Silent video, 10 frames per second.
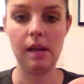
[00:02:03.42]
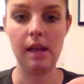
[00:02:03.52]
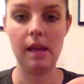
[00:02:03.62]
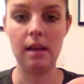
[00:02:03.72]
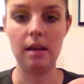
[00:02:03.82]

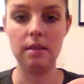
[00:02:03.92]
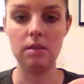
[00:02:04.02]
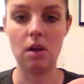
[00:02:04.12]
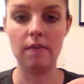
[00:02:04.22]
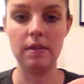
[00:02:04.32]
And it's
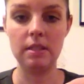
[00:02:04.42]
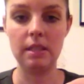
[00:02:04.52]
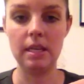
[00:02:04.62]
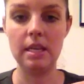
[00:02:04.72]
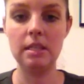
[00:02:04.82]

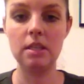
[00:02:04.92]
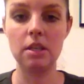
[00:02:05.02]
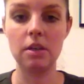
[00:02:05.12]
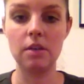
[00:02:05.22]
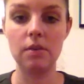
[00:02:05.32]
obviously
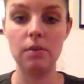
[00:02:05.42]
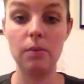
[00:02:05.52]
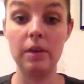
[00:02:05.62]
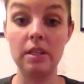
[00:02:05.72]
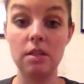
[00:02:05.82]
easier
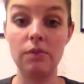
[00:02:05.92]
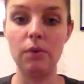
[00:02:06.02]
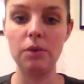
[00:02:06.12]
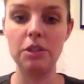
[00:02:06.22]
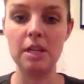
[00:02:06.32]
when it's the
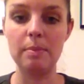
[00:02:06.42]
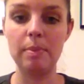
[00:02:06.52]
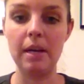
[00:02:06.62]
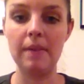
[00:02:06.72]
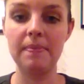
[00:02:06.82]
full sheet,
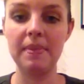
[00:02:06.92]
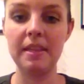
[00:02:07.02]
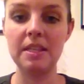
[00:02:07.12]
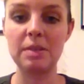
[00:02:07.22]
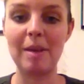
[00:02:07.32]
but
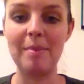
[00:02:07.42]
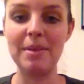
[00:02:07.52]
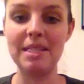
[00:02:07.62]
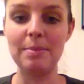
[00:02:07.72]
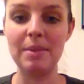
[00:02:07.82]
these are my
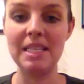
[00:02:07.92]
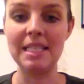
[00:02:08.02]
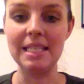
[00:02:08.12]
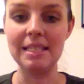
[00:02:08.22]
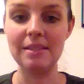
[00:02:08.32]
bits and
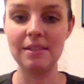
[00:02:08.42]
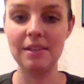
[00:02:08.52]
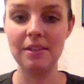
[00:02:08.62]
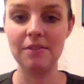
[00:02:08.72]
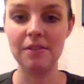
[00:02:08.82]
pieces
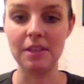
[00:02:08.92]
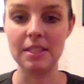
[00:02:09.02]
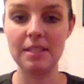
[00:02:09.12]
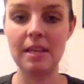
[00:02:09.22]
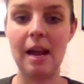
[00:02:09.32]
for
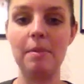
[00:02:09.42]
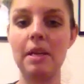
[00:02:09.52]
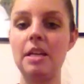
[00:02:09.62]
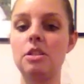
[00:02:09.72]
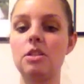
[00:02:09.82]
this
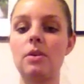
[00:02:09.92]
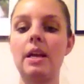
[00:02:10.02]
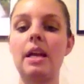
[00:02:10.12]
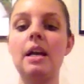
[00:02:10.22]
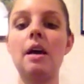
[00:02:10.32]
application. So I
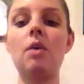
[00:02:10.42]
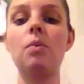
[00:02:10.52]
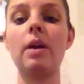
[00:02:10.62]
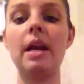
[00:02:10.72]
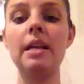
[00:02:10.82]
cut out
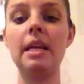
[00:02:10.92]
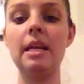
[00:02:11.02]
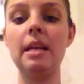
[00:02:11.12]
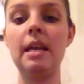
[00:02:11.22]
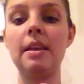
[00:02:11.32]
what I
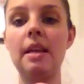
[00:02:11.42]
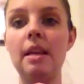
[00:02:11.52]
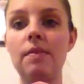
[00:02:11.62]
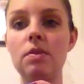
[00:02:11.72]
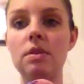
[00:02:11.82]
need, and then
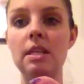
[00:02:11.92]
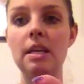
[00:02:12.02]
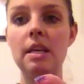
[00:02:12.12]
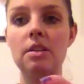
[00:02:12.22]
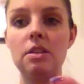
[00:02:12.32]
if you see,
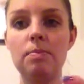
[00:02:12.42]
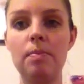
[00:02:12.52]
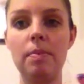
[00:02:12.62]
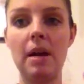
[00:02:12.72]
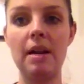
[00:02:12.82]
it just
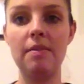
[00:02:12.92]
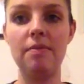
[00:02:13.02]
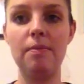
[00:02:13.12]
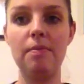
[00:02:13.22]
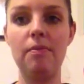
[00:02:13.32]
kind of
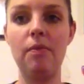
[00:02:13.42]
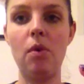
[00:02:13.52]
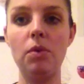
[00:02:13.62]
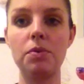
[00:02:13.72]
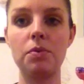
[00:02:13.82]

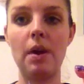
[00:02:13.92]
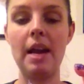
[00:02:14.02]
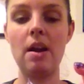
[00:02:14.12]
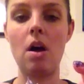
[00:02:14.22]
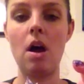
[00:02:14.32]
folds
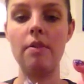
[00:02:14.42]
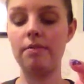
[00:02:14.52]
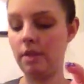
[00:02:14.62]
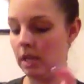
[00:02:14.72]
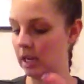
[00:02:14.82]
right
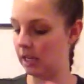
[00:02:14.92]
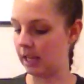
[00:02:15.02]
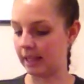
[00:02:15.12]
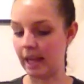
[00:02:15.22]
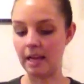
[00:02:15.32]
off
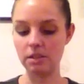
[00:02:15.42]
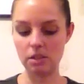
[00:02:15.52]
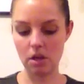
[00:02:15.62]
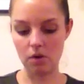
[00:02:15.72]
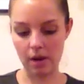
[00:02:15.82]
like that.
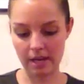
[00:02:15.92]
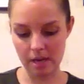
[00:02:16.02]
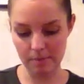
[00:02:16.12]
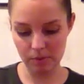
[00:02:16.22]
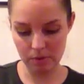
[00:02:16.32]
So I
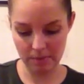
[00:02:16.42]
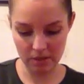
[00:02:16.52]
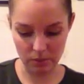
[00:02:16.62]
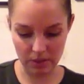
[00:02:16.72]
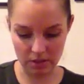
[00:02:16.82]
come in with my
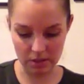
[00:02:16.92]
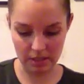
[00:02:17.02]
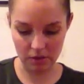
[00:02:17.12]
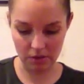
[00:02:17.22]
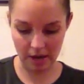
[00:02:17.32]
tweezers
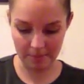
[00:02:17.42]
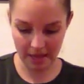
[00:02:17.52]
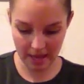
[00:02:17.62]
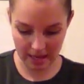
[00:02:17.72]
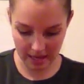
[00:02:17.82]
and I'll grab
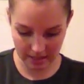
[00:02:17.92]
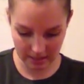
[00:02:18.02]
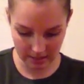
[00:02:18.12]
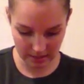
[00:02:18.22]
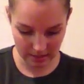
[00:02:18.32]
that end.